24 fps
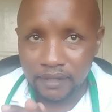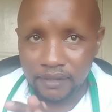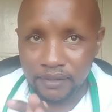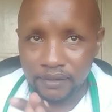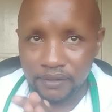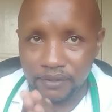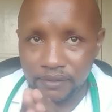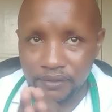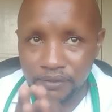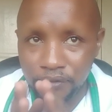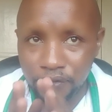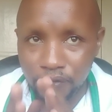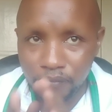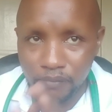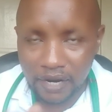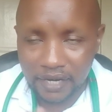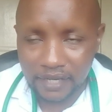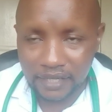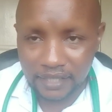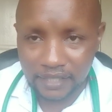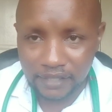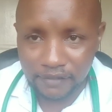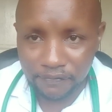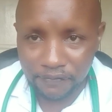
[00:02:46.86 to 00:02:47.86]
Human
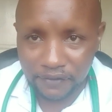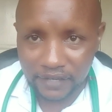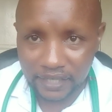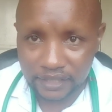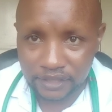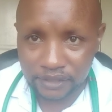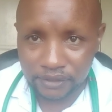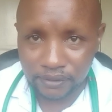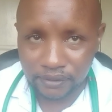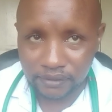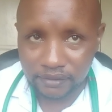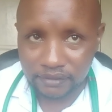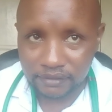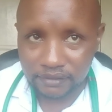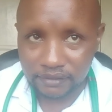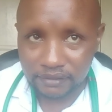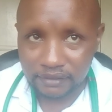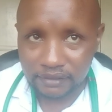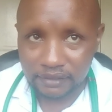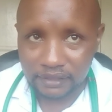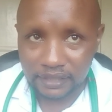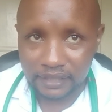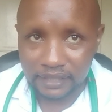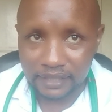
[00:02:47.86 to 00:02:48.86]
infection
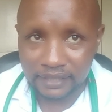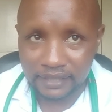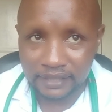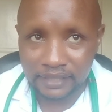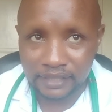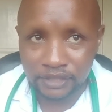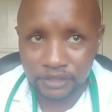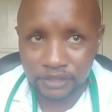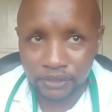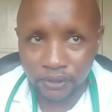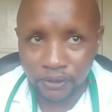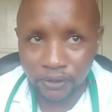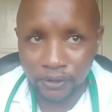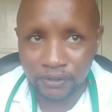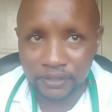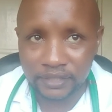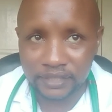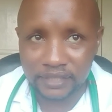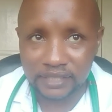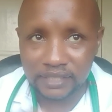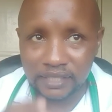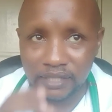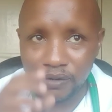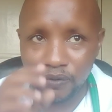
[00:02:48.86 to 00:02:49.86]

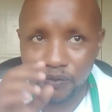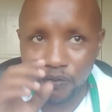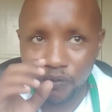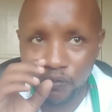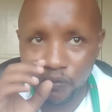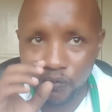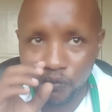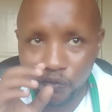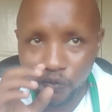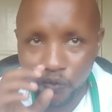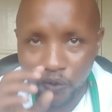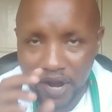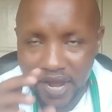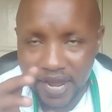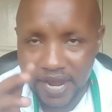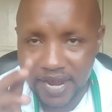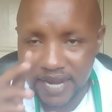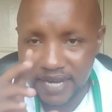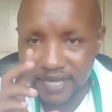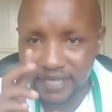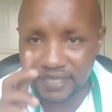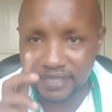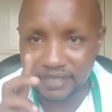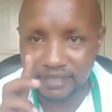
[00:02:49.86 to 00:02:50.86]
results
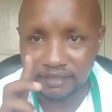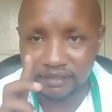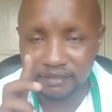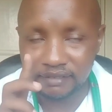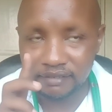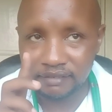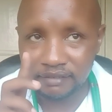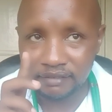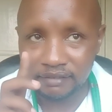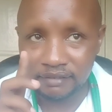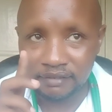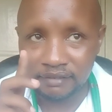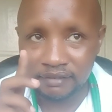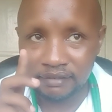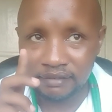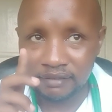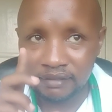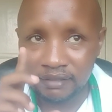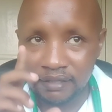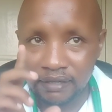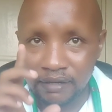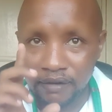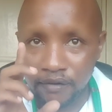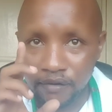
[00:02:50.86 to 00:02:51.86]
when
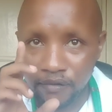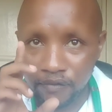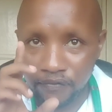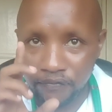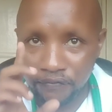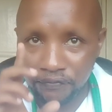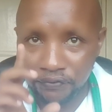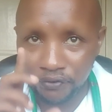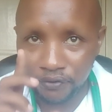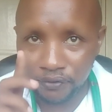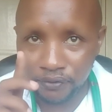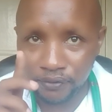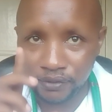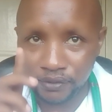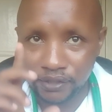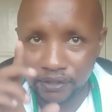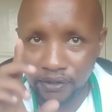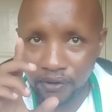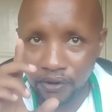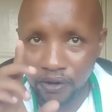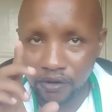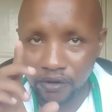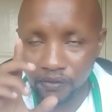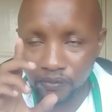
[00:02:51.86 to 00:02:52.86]
food
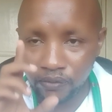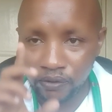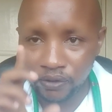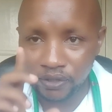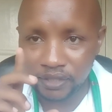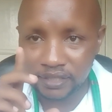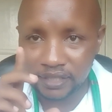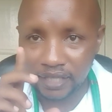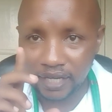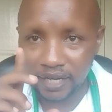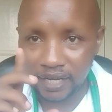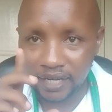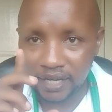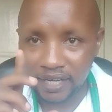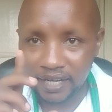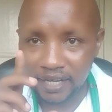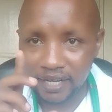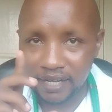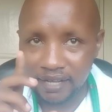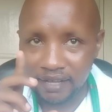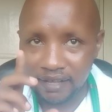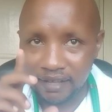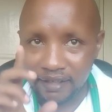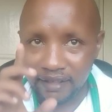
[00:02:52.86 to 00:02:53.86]
or water
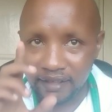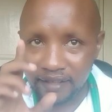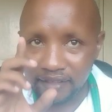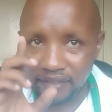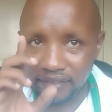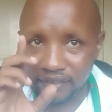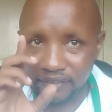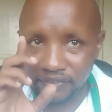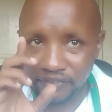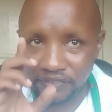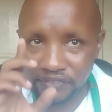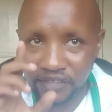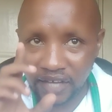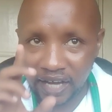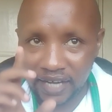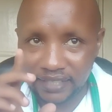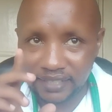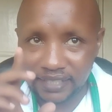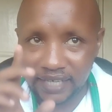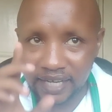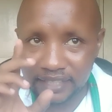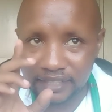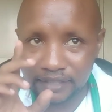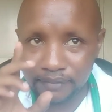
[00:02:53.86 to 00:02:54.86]
that
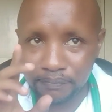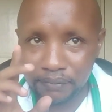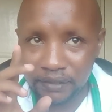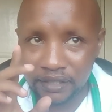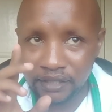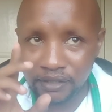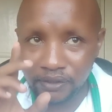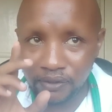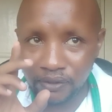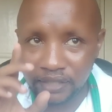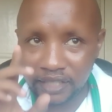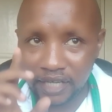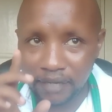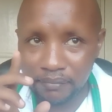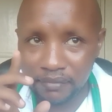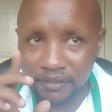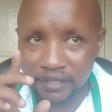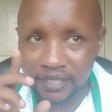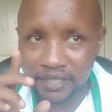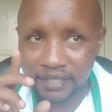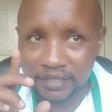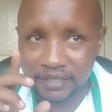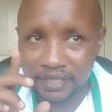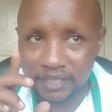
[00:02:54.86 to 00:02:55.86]
has been
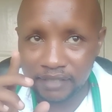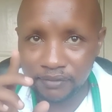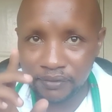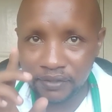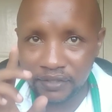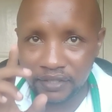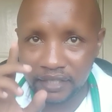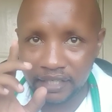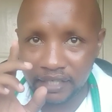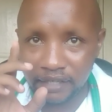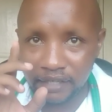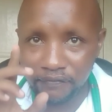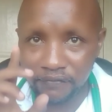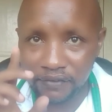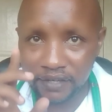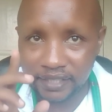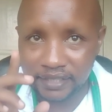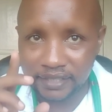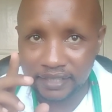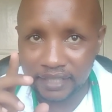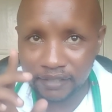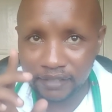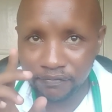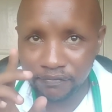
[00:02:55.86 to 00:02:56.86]
contaminated with
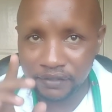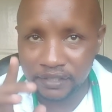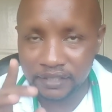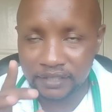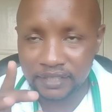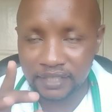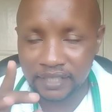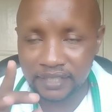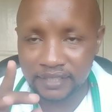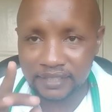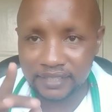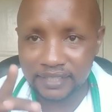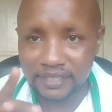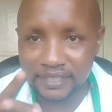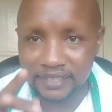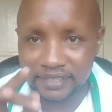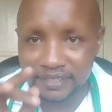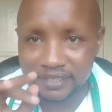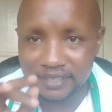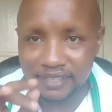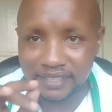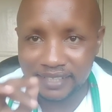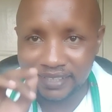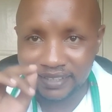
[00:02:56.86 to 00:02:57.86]
infected feces
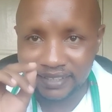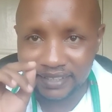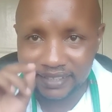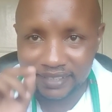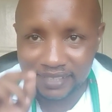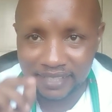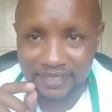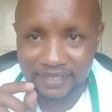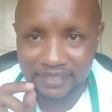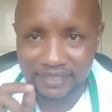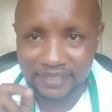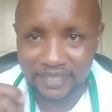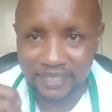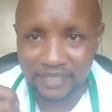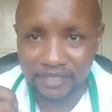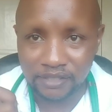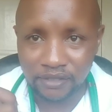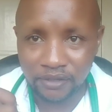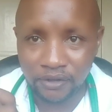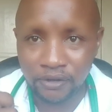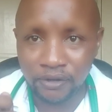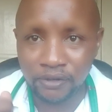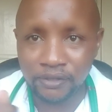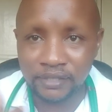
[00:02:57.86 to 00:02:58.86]
is ingested
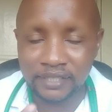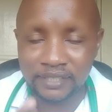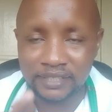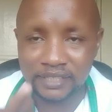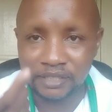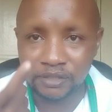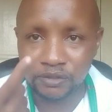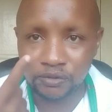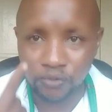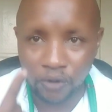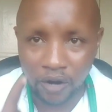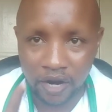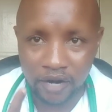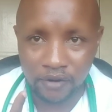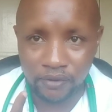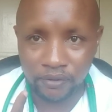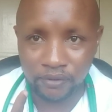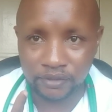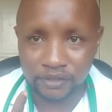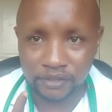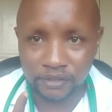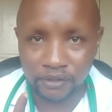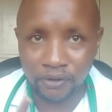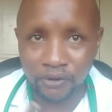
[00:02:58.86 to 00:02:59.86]
or is
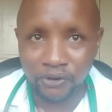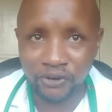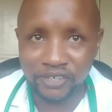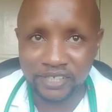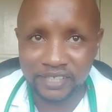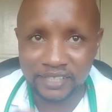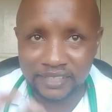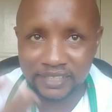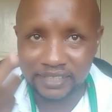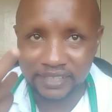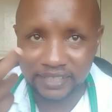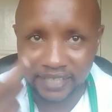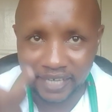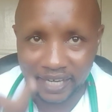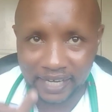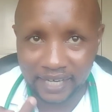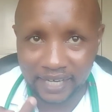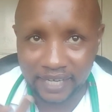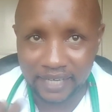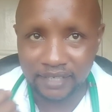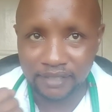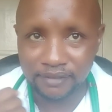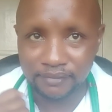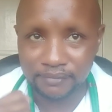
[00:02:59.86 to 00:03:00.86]
swallowed or is taken.